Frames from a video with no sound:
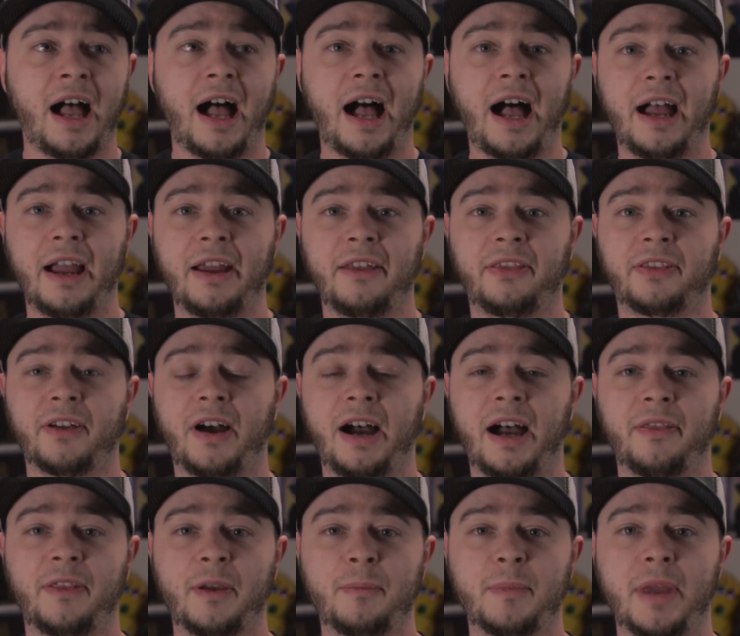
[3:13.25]
I
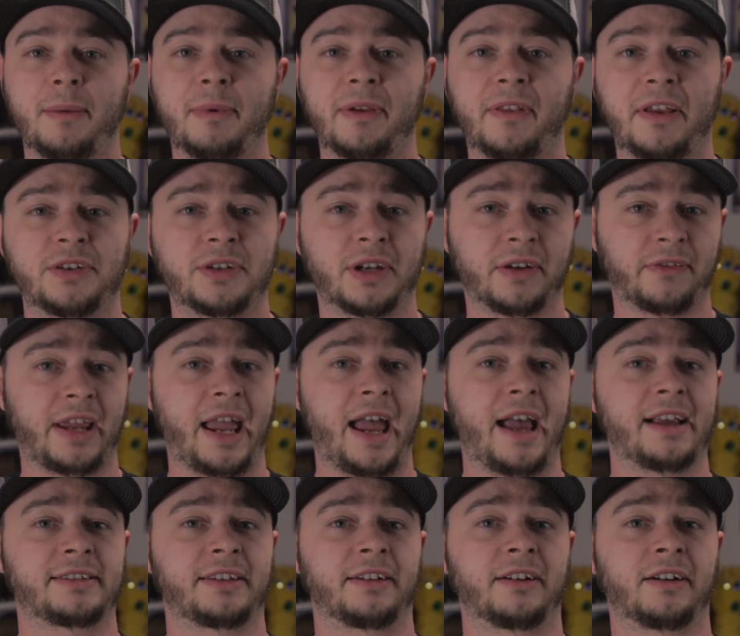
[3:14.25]
thought that maybe they should have
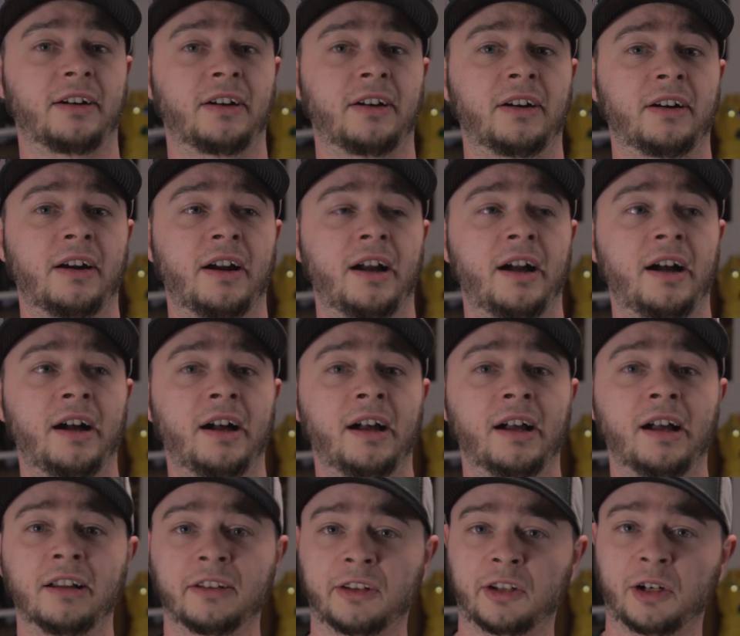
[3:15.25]
casted her
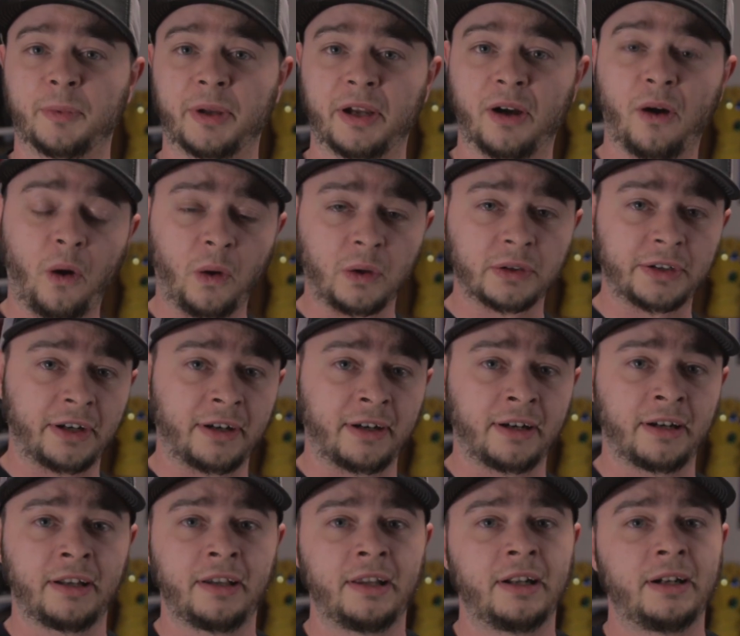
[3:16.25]
a little bit
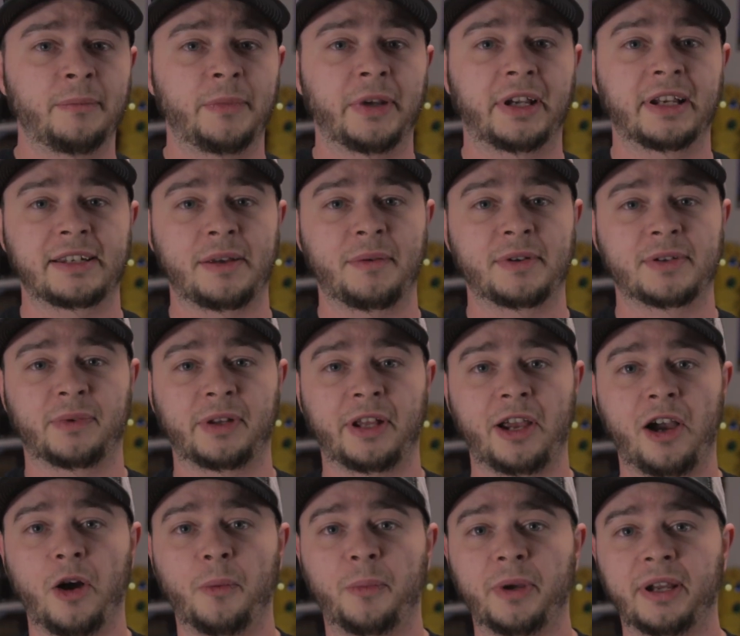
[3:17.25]
older, because I was really
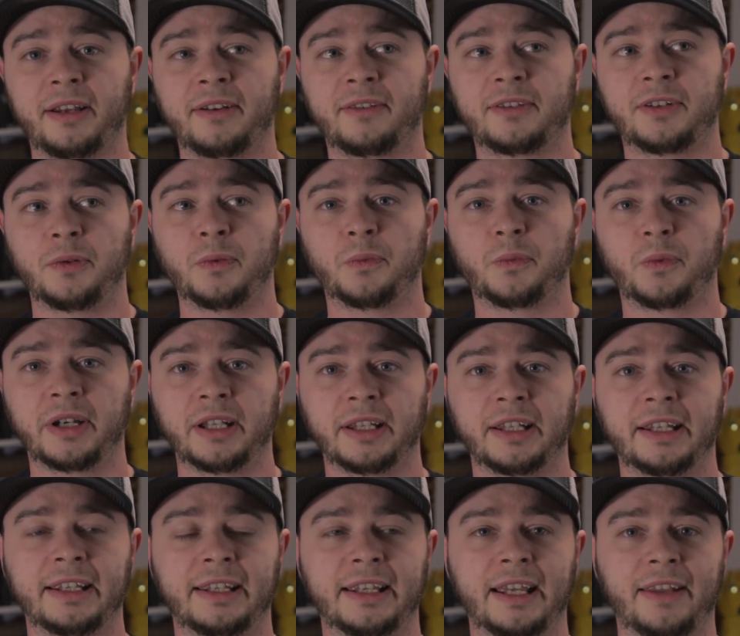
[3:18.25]
hoping to
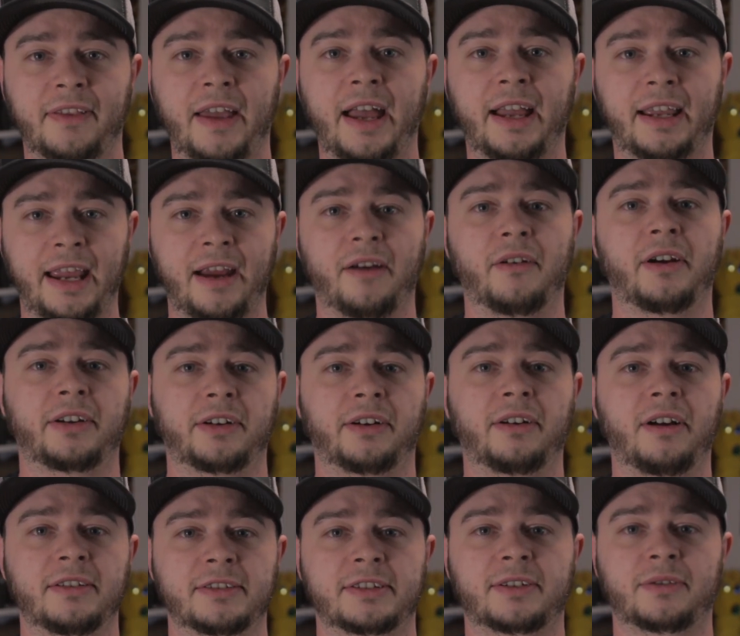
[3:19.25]
really get that
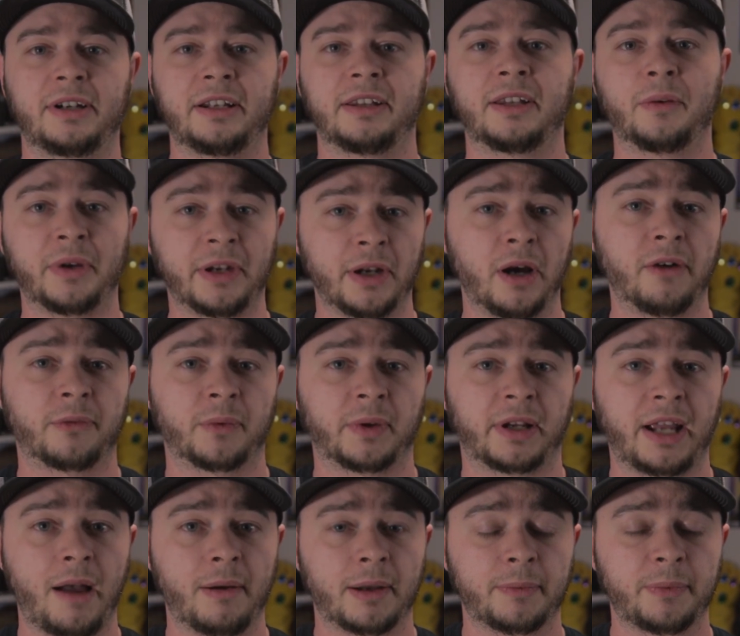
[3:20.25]
character on screen that we know from the
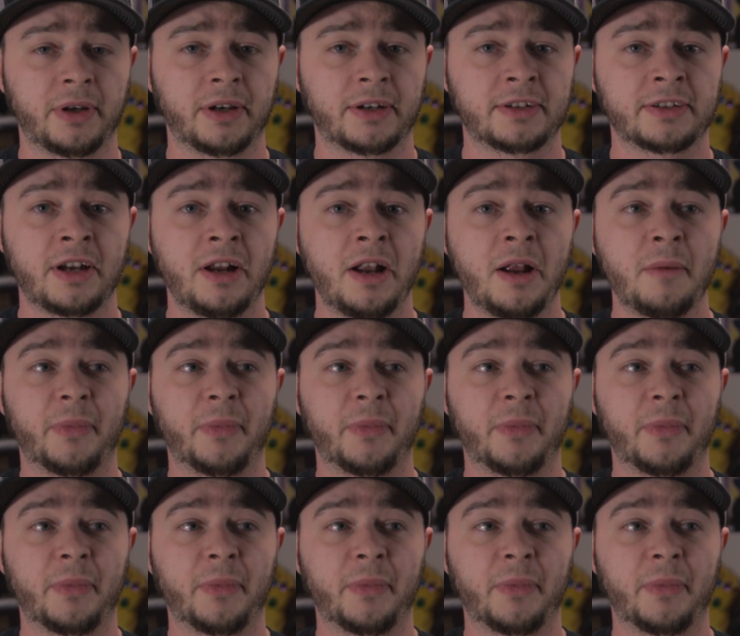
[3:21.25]
comic books.